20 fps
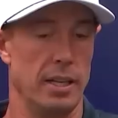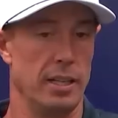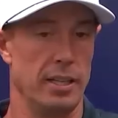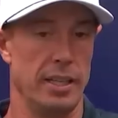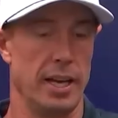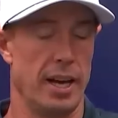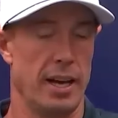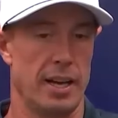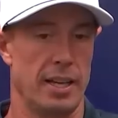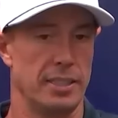
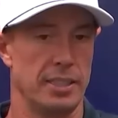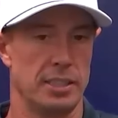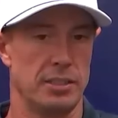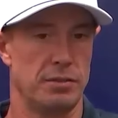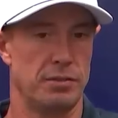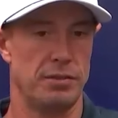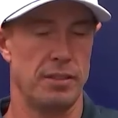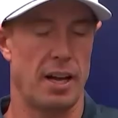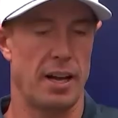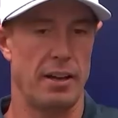Yeah, I
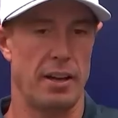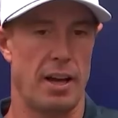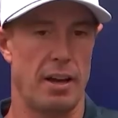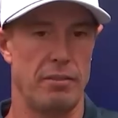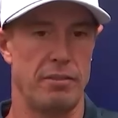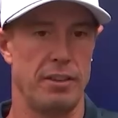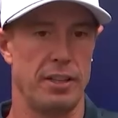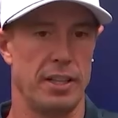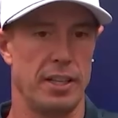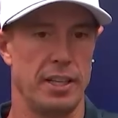just, I, I
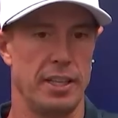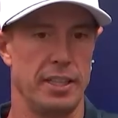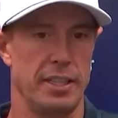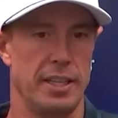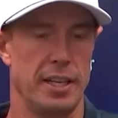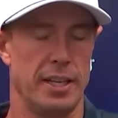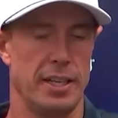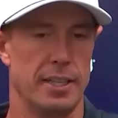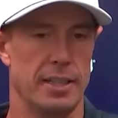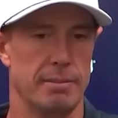feel
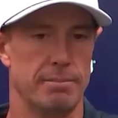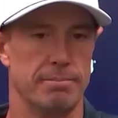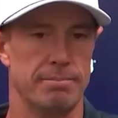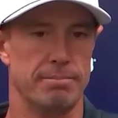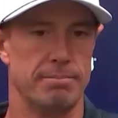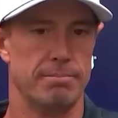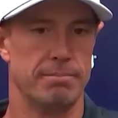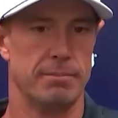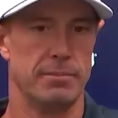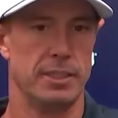like,
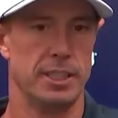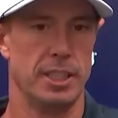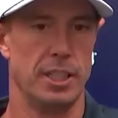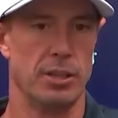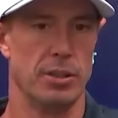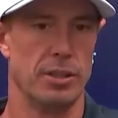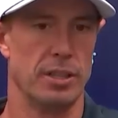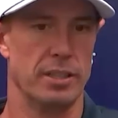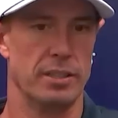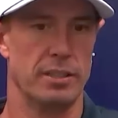um, you
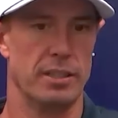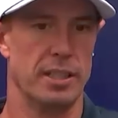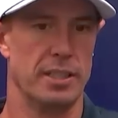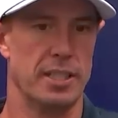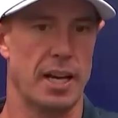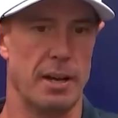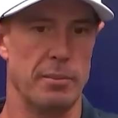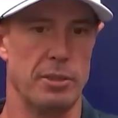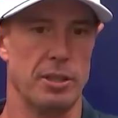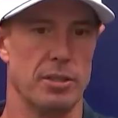know, the, the
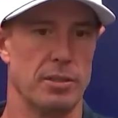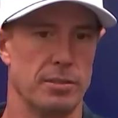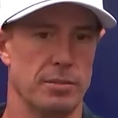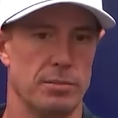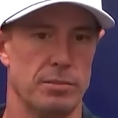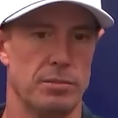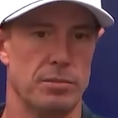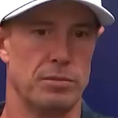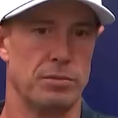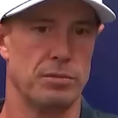time you're
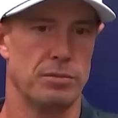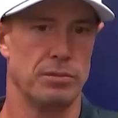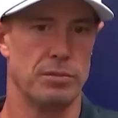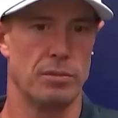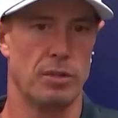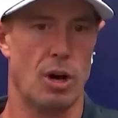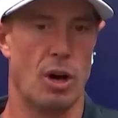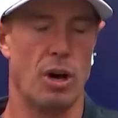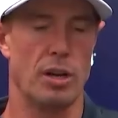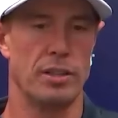
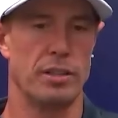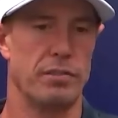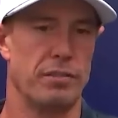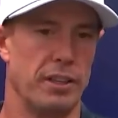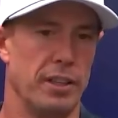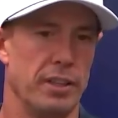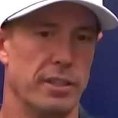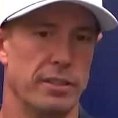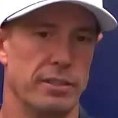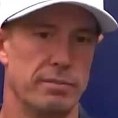on the
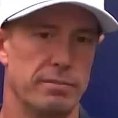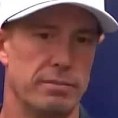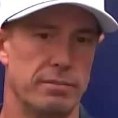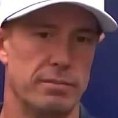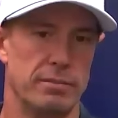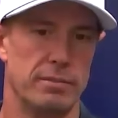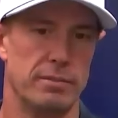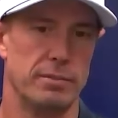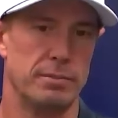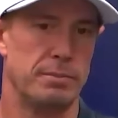field,
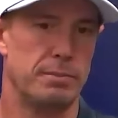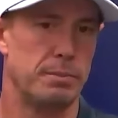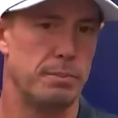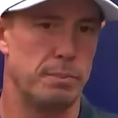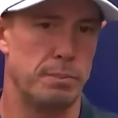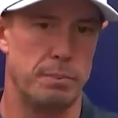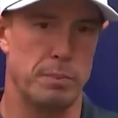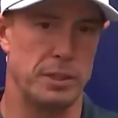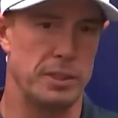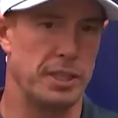
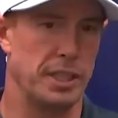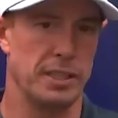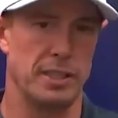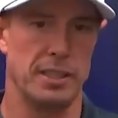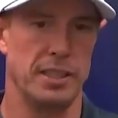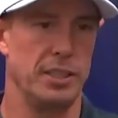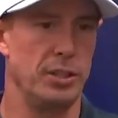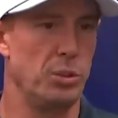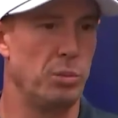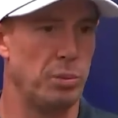
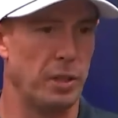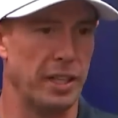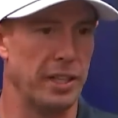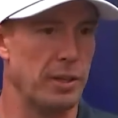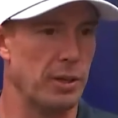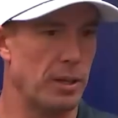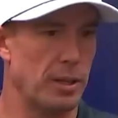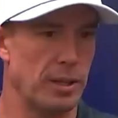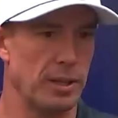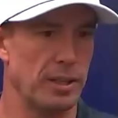particularly new play
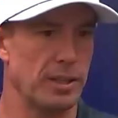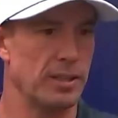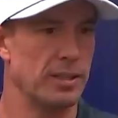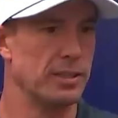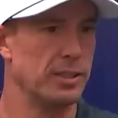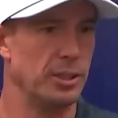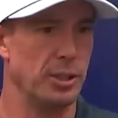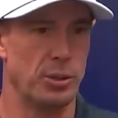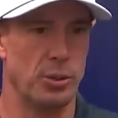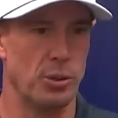caller,
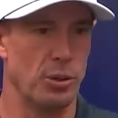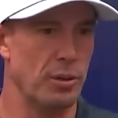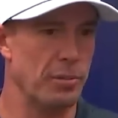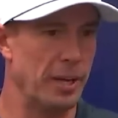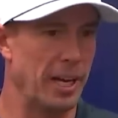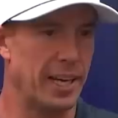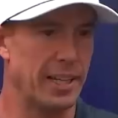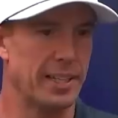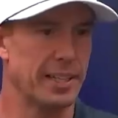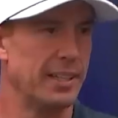new
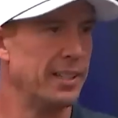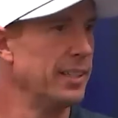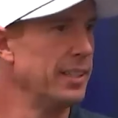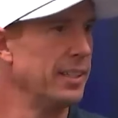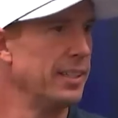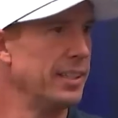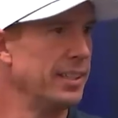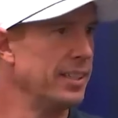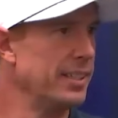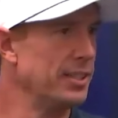quarterback,
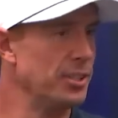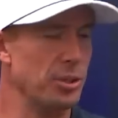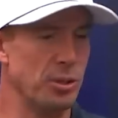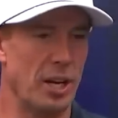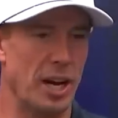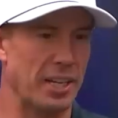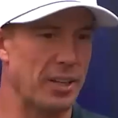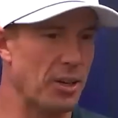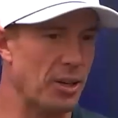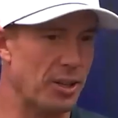new
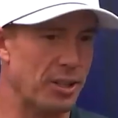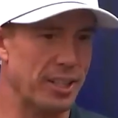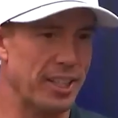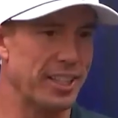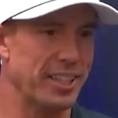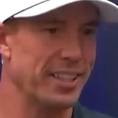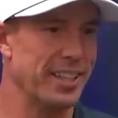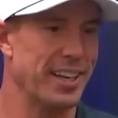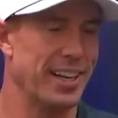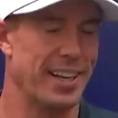guy calling
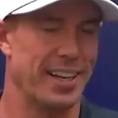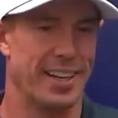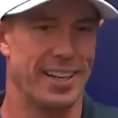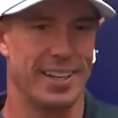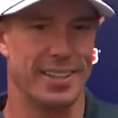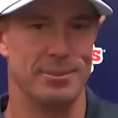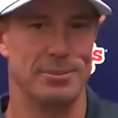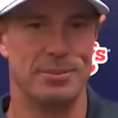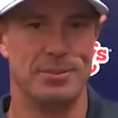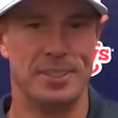it,
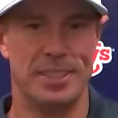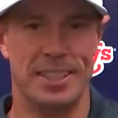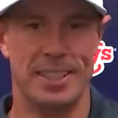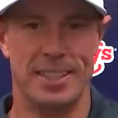um,